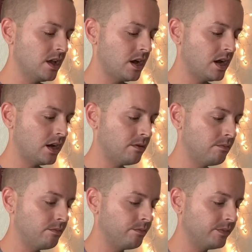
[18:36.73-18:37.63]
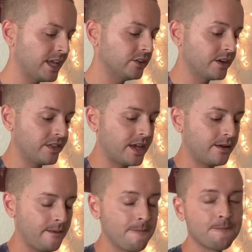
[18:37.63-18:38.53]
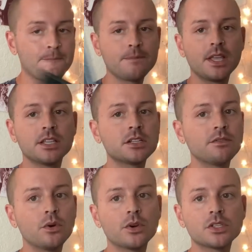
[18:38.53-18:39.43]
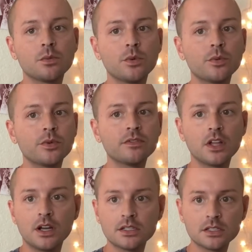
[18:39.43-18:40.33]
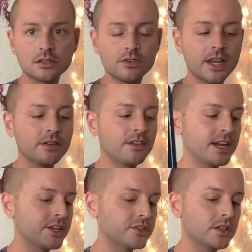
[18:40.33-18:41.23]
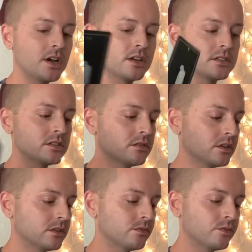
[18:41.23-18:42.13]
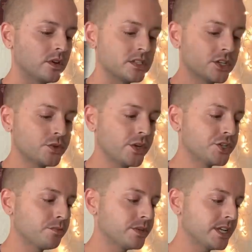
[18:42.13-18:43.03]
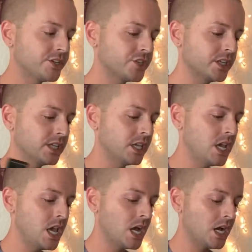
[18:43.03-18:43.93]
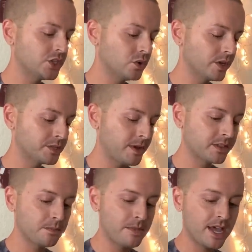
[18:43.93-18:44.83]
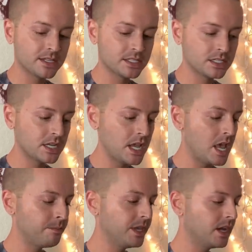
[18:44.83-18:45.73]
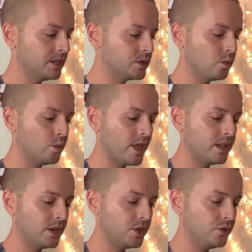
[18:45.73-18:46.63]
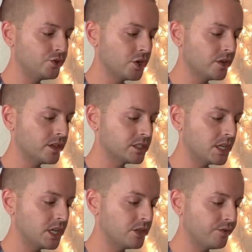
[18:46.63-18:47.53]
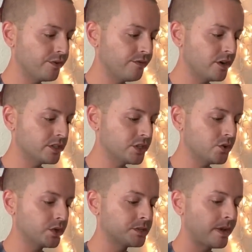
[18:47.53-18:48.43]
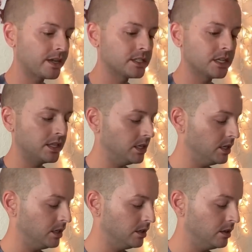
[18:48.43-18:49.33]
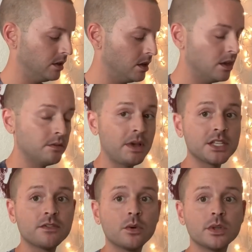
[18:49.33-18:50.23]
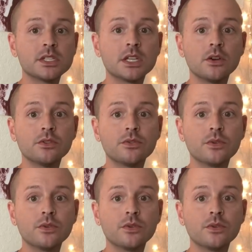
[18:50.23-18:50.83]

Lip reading: Yeah, look at that. Let's not focus on what we've lost, right? Financial loss, a situation potentially. Don't expect the best, because when you turn this in the reverse and you expect the best for oneself,